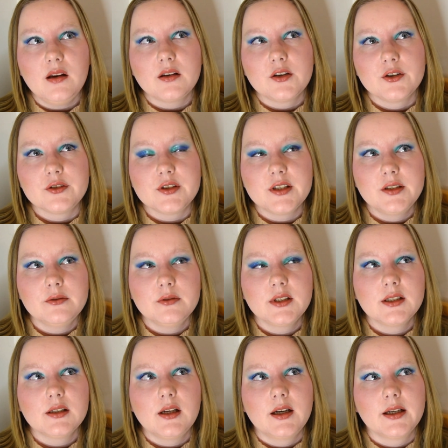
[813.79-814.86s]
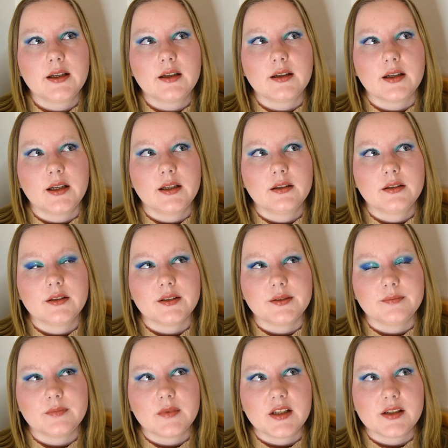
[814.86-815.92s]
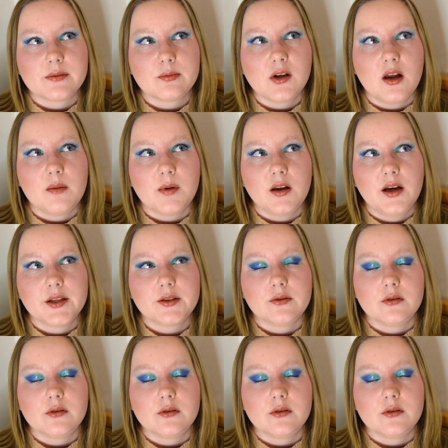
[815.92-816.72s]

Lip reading: considering like, and this will apply